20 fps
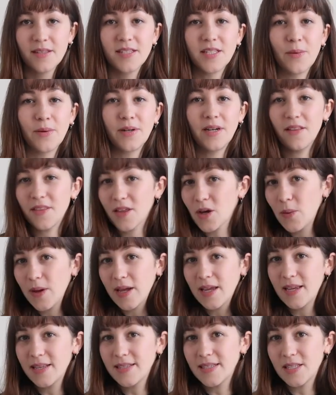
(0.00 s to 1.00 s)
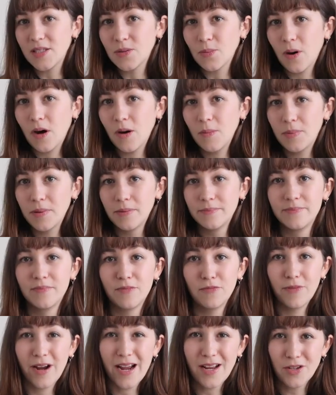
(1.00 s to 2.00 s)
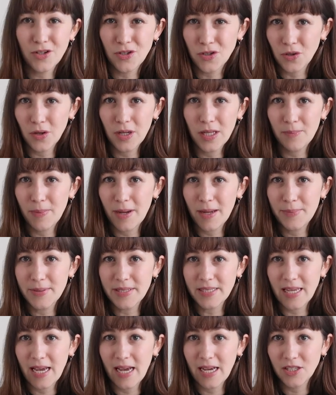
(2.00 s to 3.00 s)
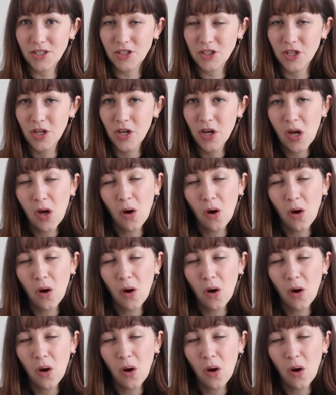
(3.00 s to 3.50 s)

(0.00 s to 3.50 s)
So another quick easy swap, raid your toilet paper stash,